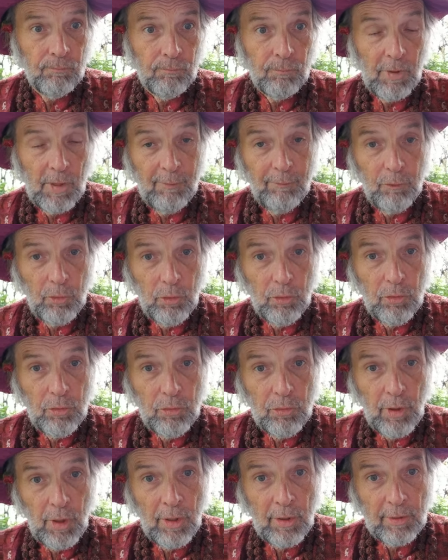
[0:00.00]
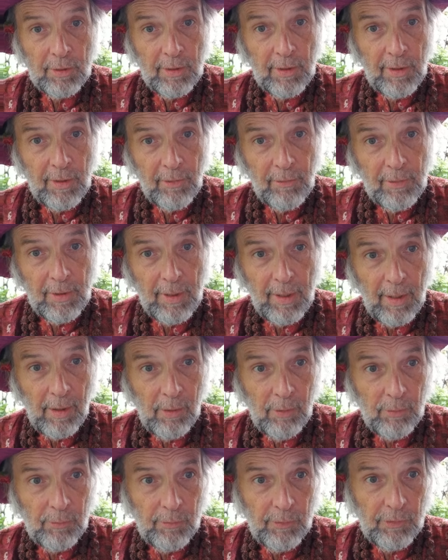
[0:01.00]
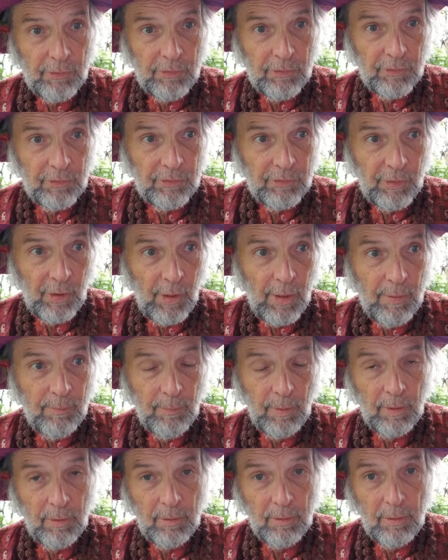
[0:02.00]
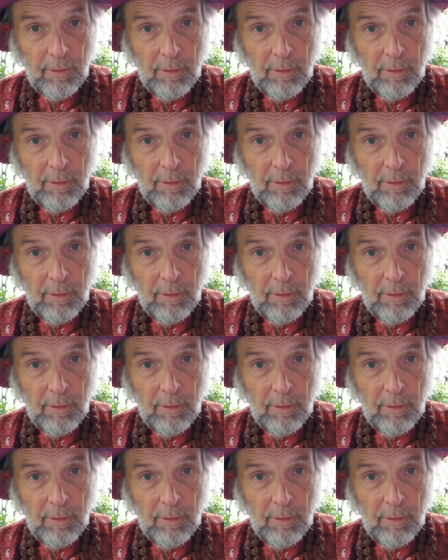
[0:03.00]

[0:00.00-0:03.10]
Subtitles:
If you do not carry out this assignment,